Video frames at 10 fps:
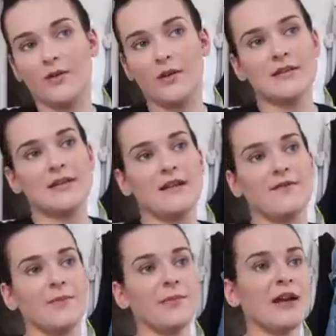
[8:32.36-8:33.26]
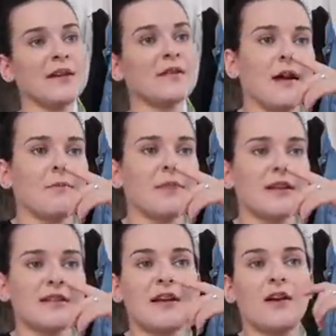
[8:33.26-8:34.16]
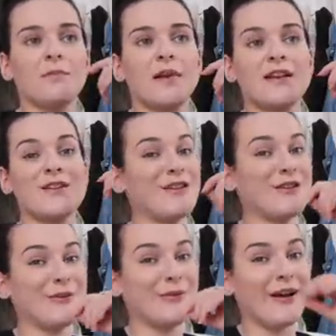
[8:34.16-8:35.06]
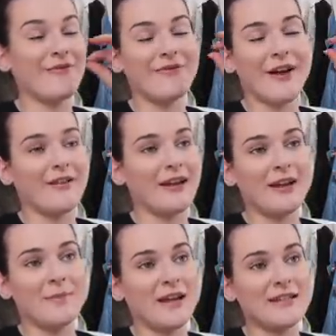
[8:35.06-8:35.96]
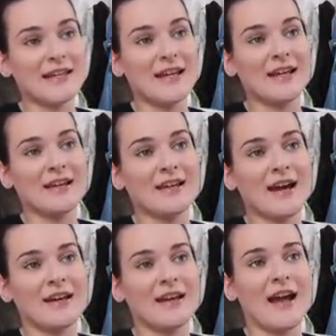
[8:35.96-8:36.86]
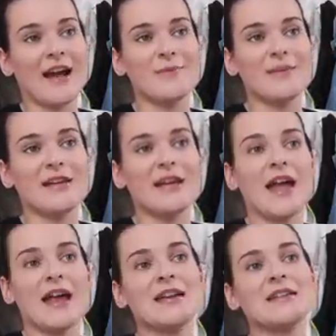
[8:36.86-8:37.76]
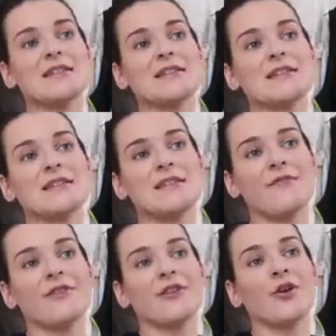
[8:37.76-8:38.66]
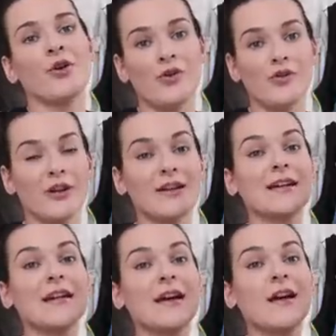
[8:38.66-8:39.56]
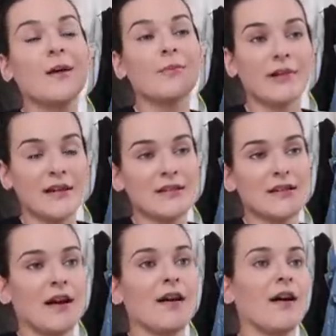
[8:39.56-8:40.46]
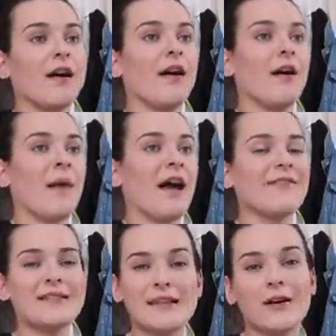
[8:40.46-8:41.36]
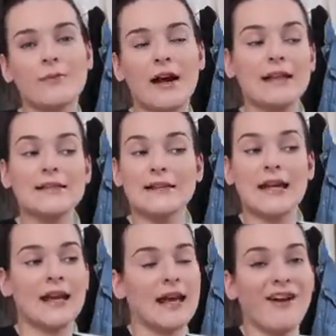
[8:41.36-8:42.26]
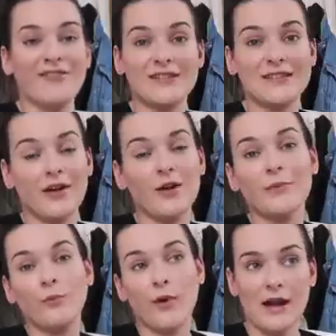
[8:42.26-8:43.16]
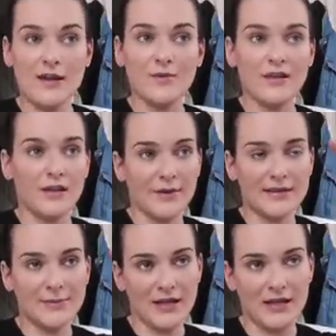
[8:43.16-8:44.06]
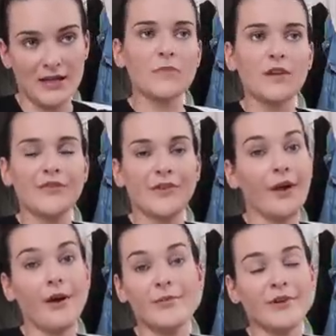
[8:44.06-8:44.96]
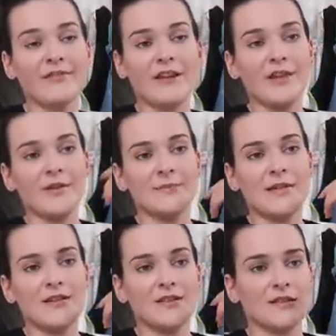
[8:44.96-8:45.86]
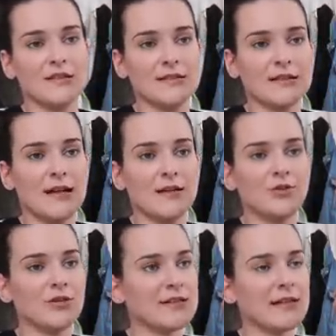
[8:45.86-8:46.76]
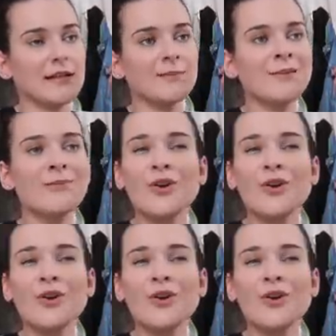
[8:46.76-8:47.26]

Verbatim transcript: quality of the print. I'm printing it on my new and very amazing Canon IP8 700 printer. Um, I have it set up wirelessly and I have it set up wired with a USB. So I'm doing it via USB just because I trust it a little bit